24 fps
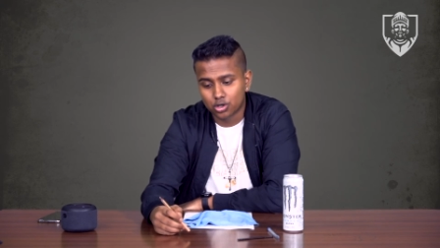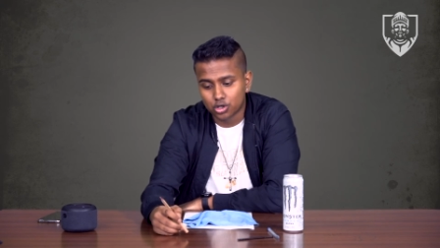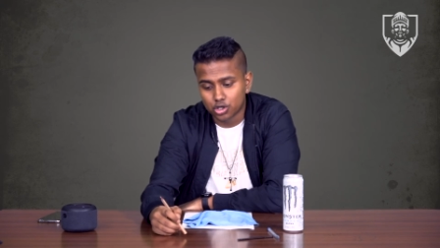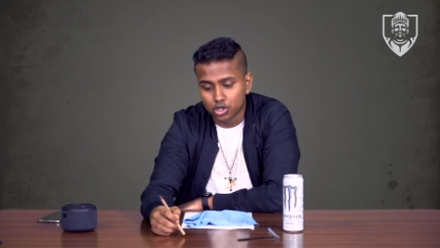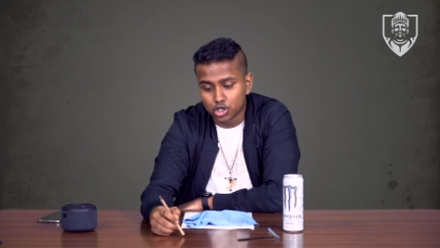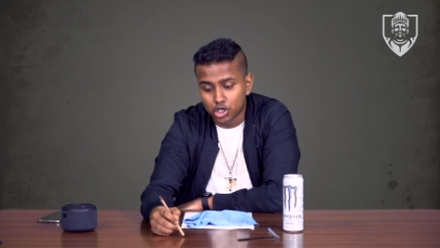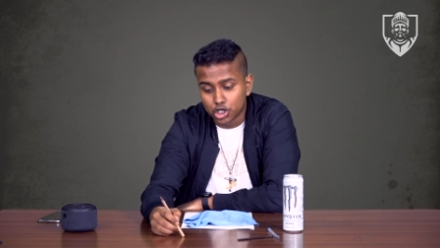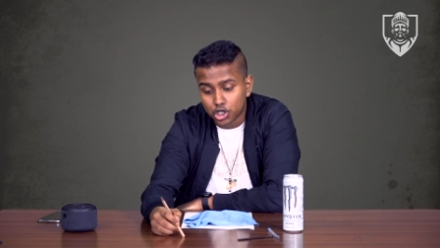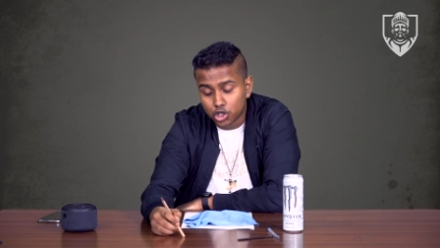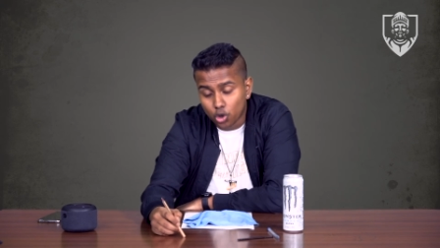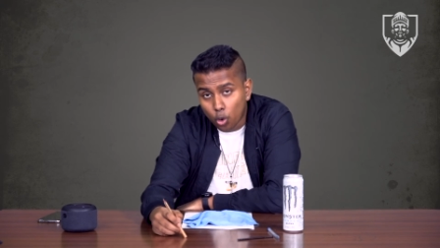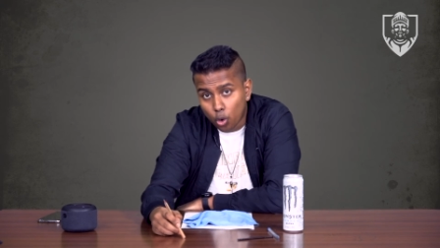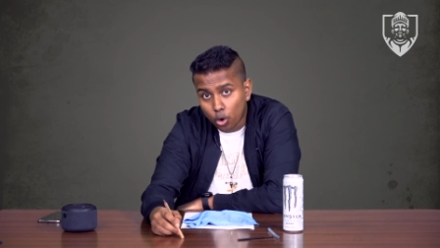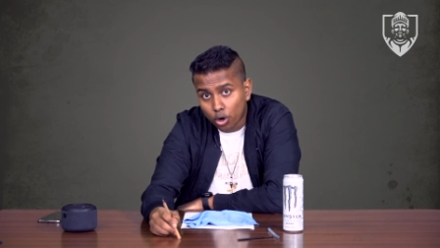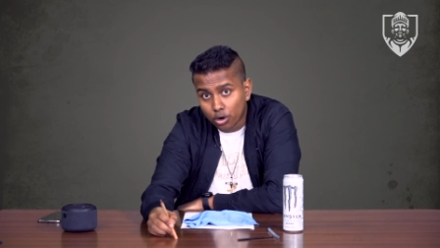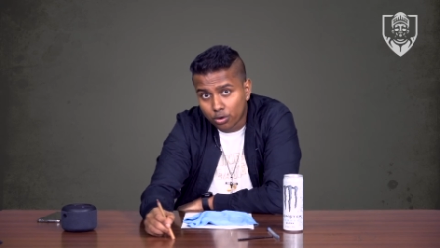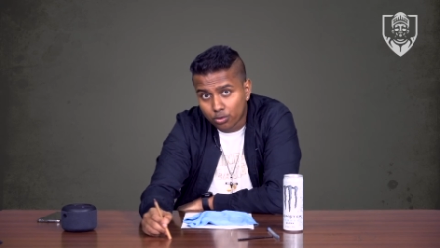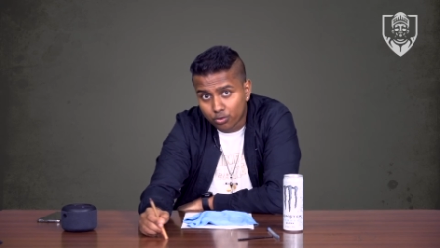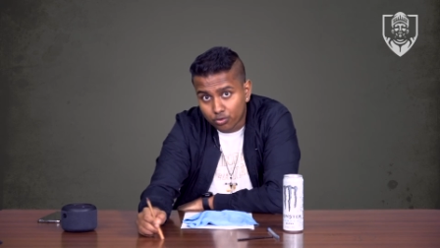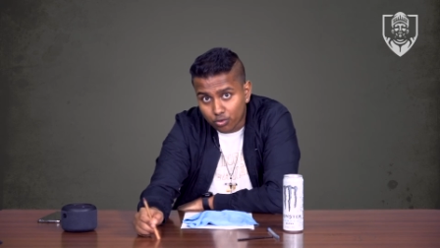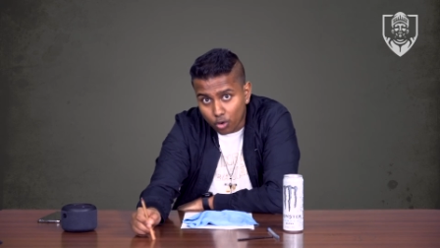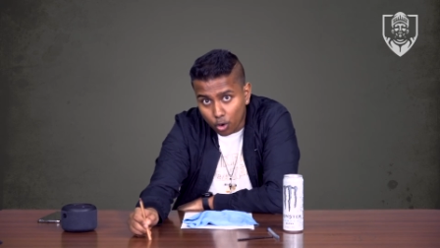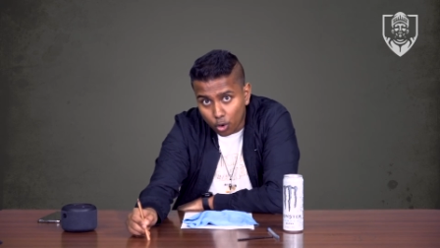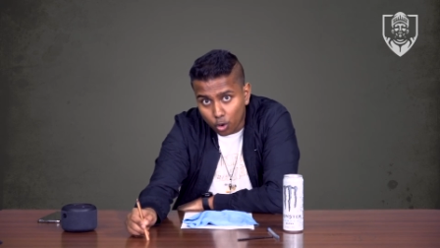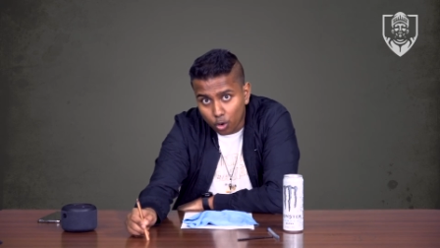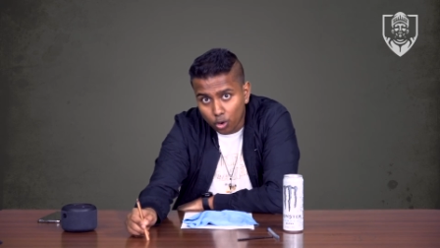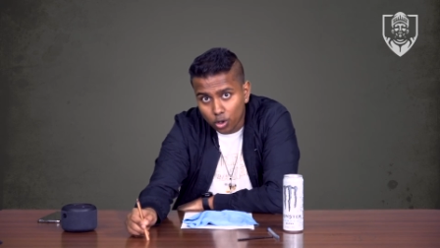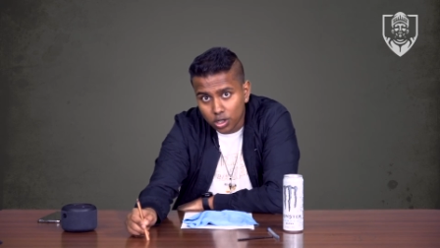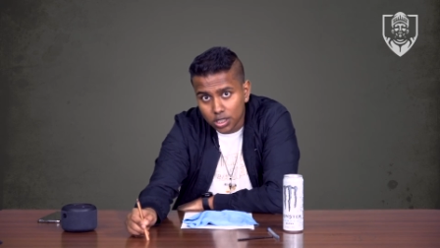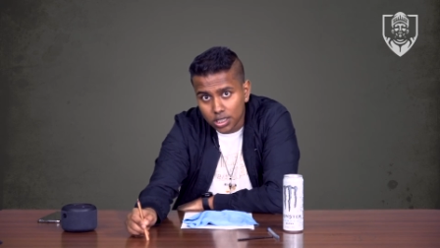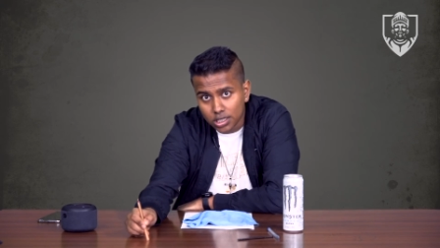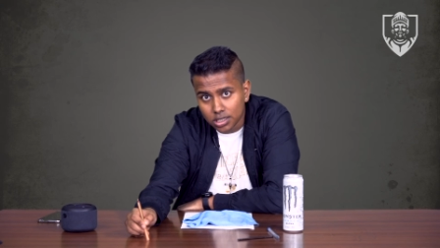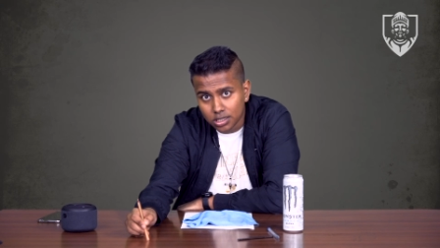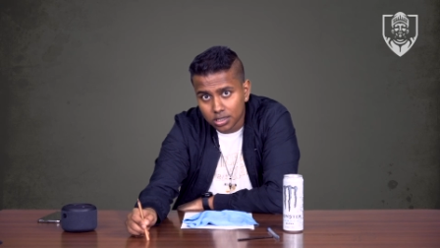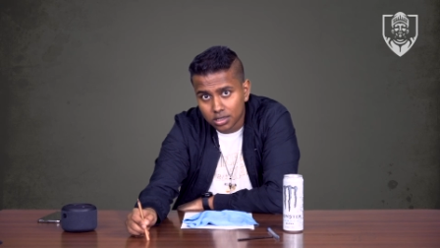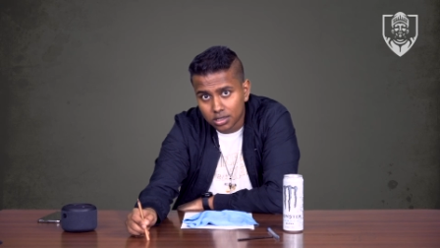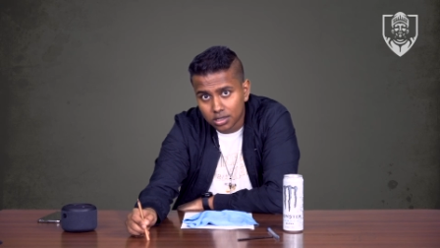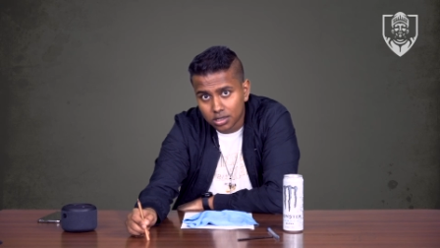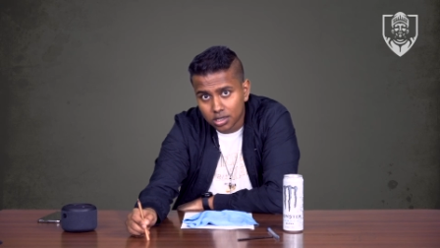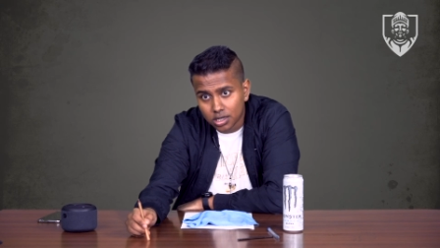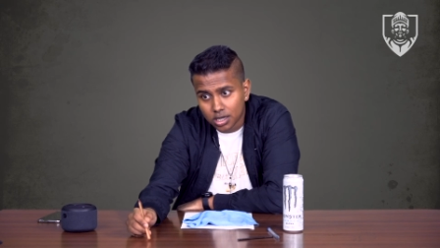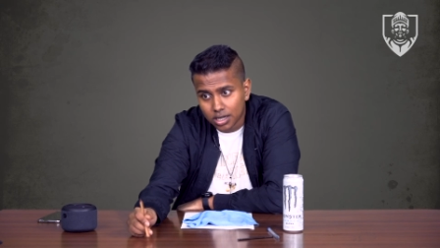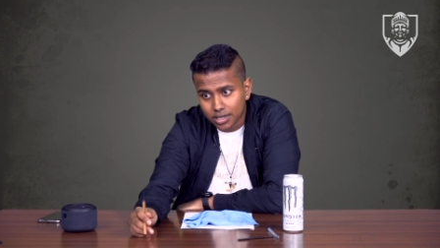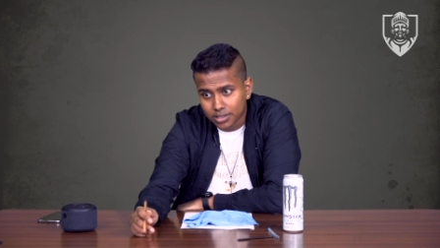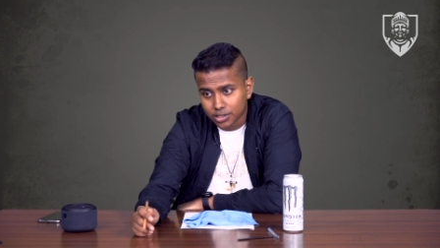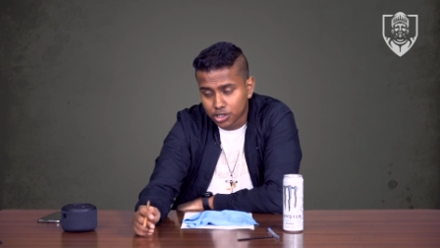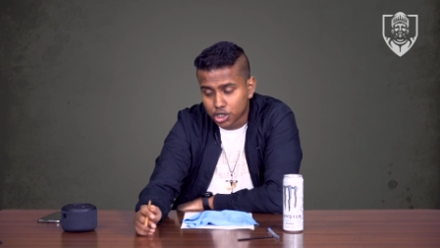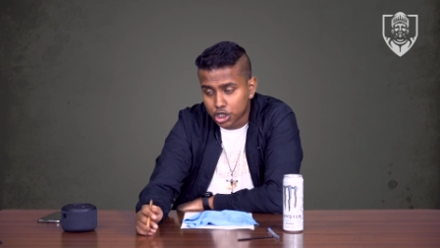your role,
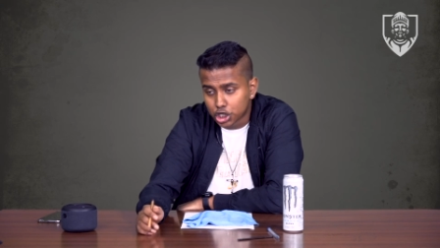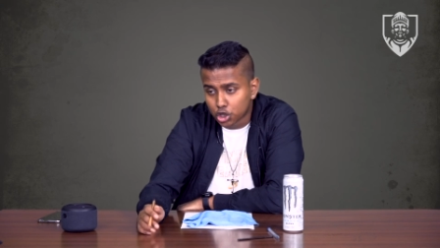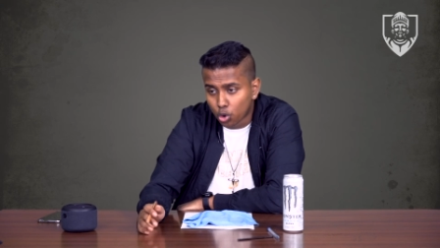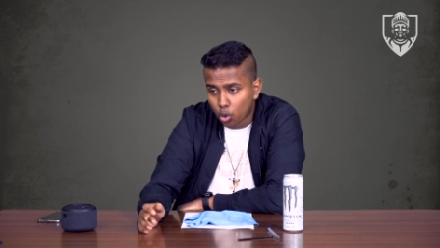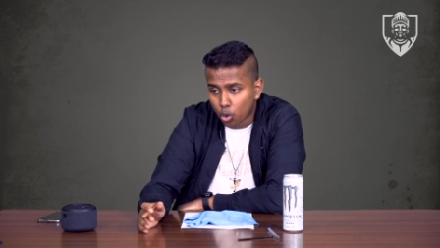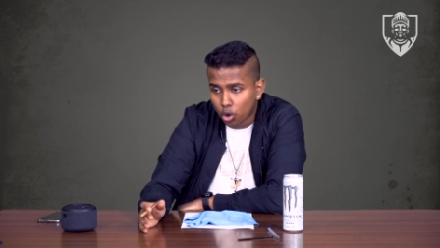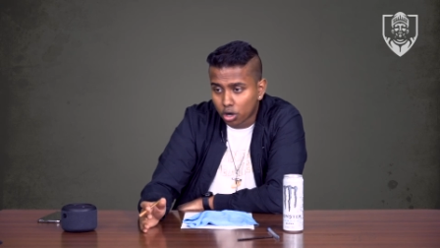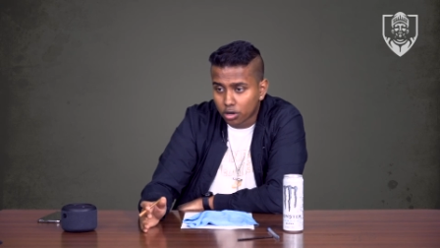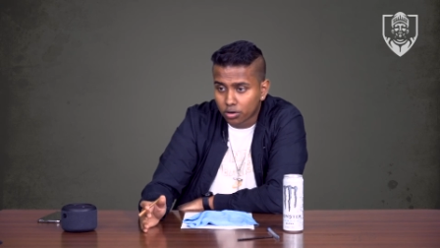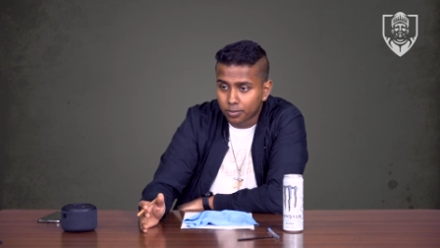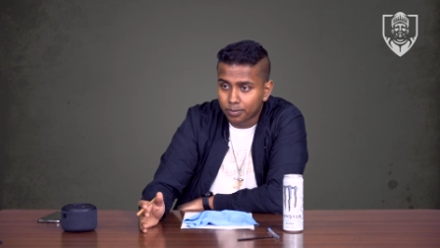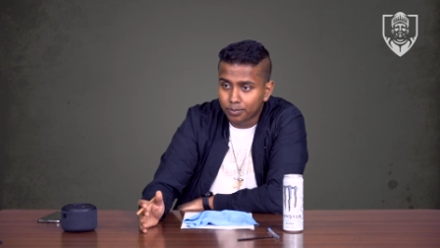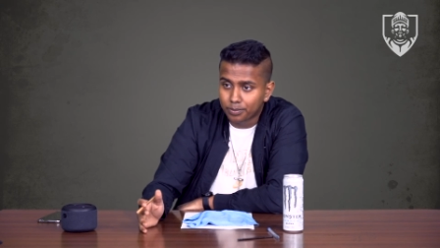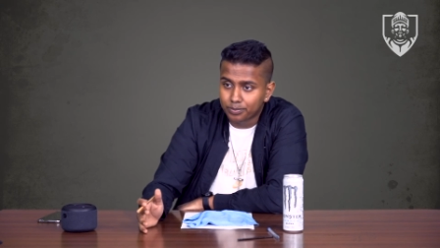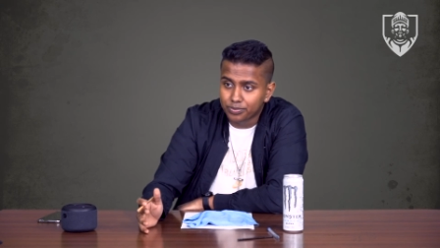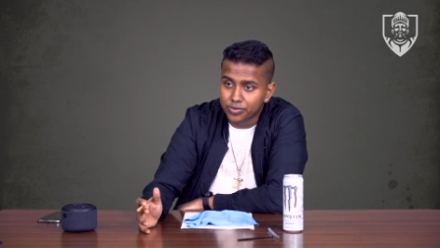your